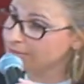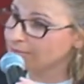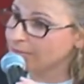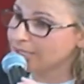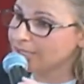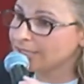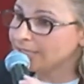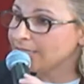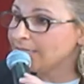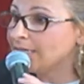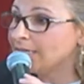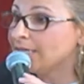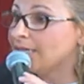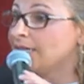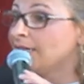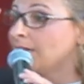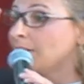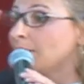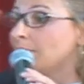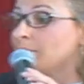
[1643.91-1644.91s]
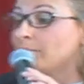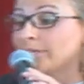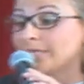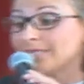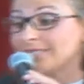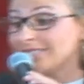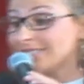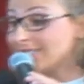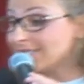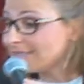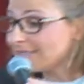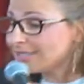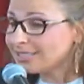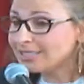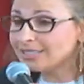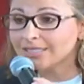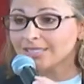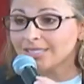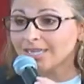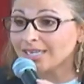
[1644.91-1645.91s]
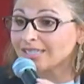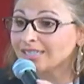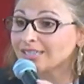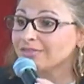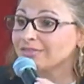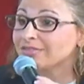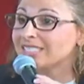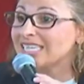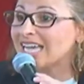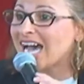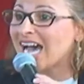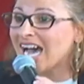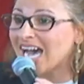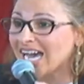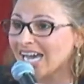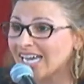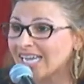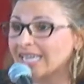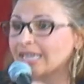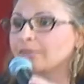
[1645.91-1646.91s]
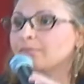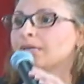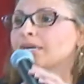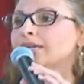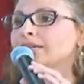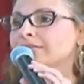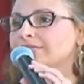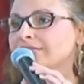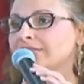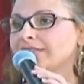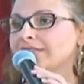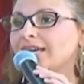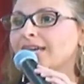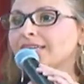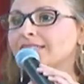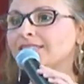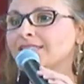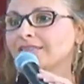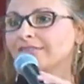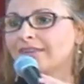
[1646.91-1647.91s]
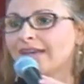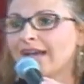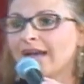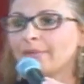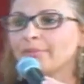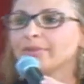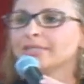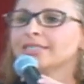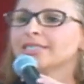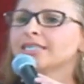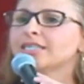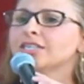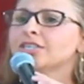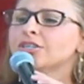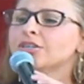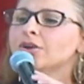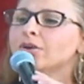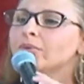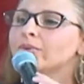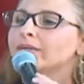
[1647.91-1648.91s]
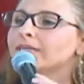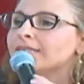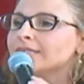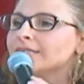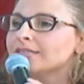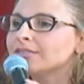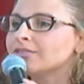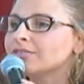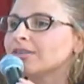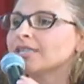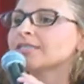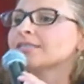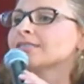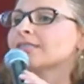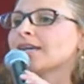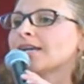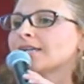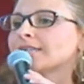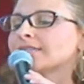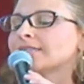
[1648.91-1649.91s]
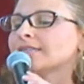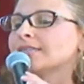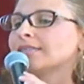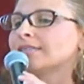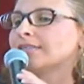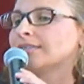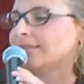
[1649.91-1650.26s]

to me. But this is still not enough time for that to have happened, and no one has addressed that.